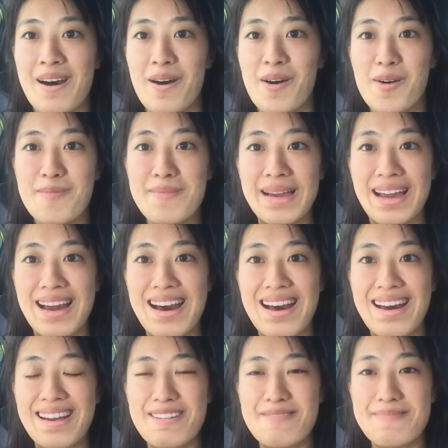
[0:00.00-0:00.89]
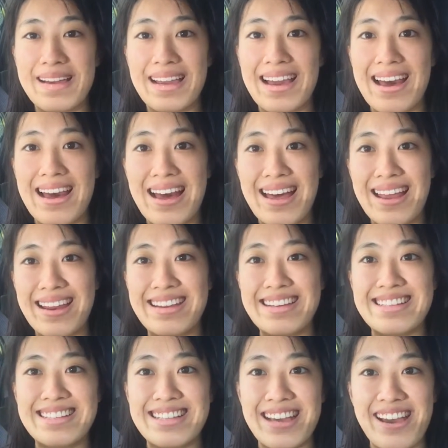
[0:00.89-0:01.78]
Oh my god, I
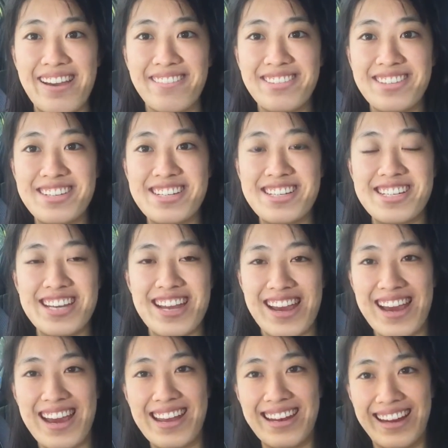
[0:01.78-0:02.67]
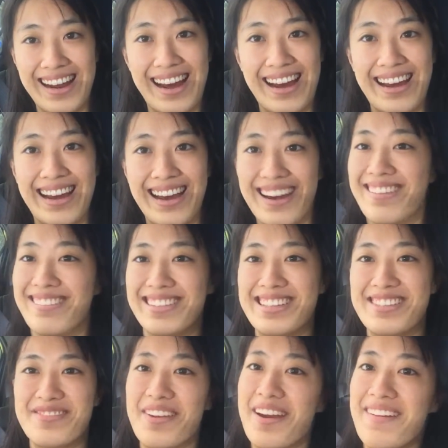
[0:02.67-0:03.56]
just have to share that I have
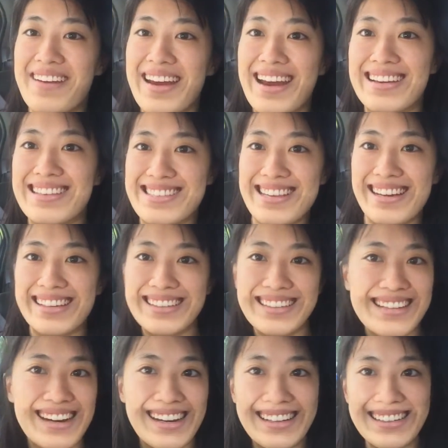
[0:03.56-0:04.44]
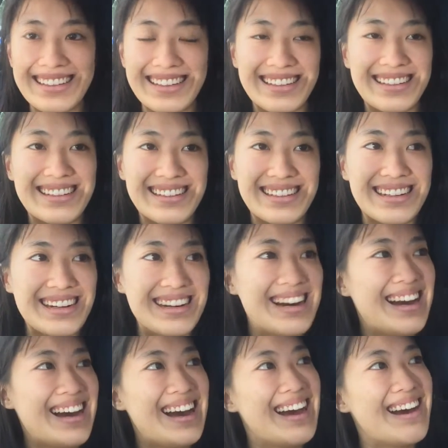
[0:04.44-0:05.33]
this very exciting idea
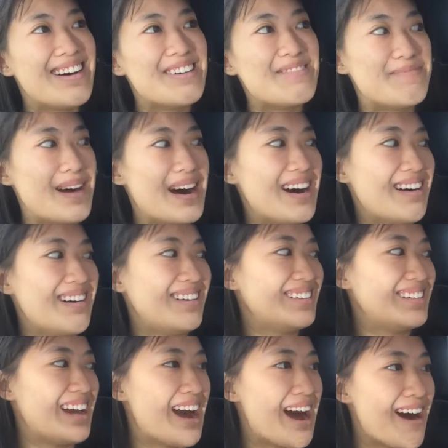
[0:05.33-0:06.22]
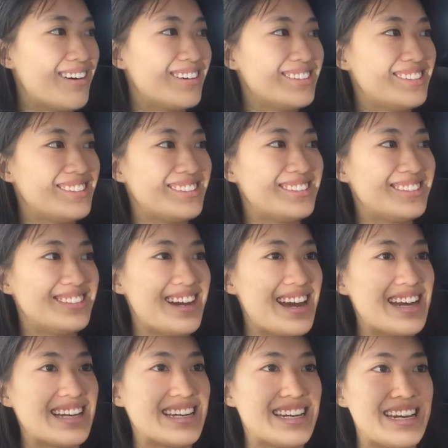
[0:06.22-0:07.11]
about how to
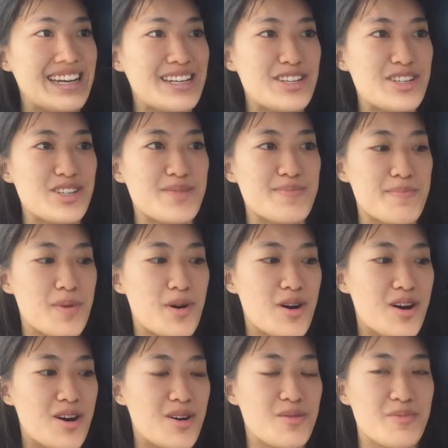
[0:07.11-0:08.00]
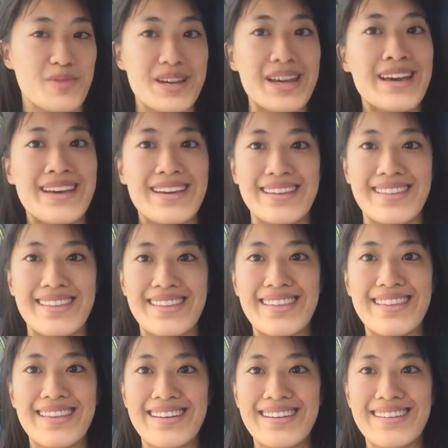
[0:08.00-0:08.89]
engage more with
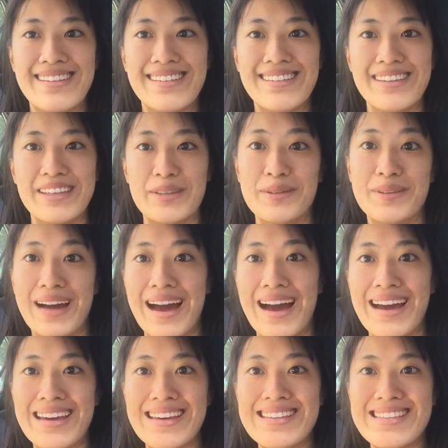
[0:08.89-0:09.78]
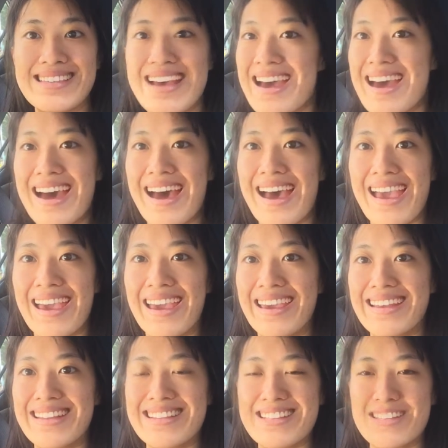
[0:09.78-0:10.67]
you guys
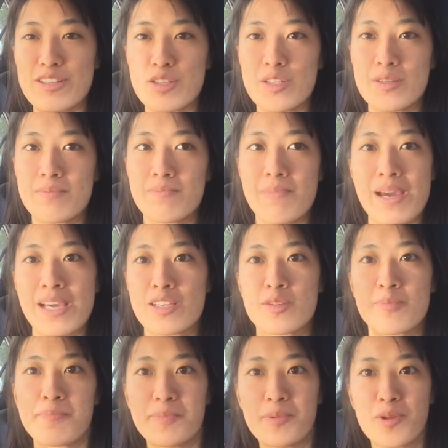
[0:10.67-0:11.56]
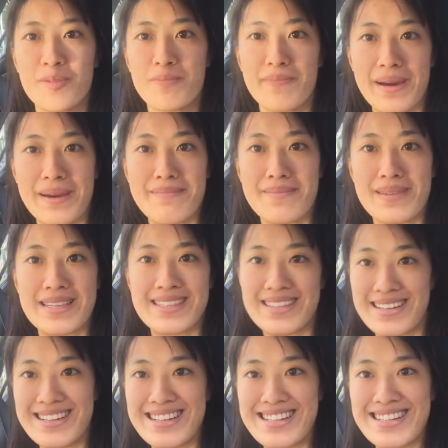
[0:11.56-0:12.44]
and explode my
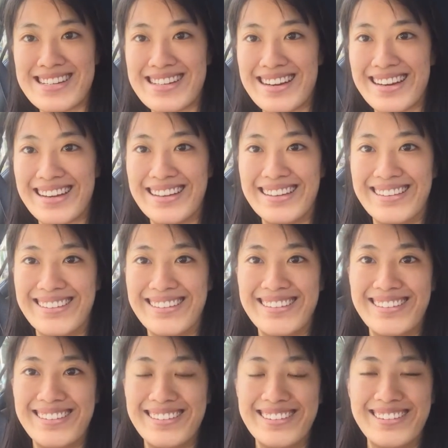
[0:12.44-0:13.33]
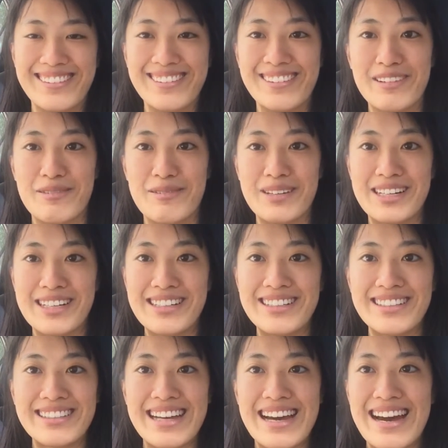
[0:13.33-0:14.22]
message into the
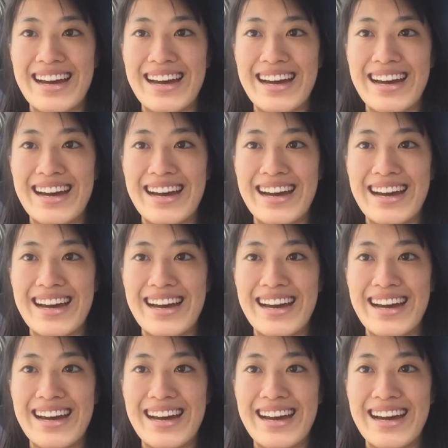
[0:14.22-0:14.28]
world.